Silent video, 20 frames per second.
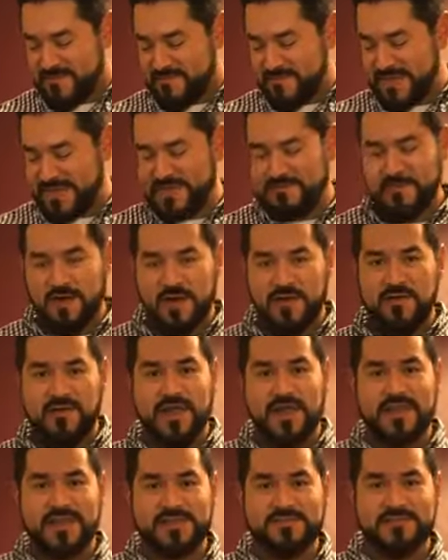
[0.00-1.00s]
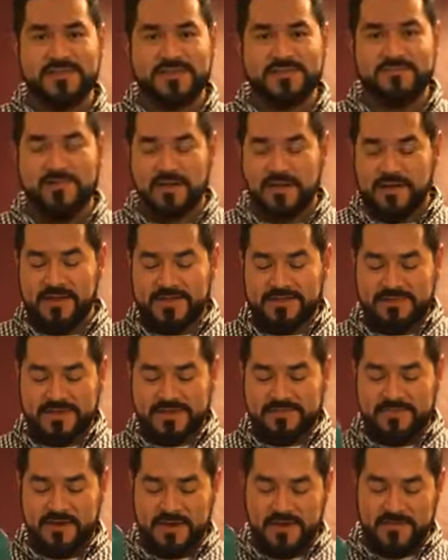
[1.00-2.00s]
Be smart, right? Let's be smart. Let's be
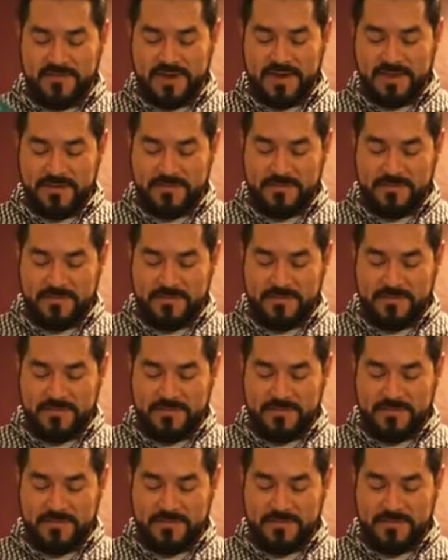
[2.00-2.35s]
smart about it.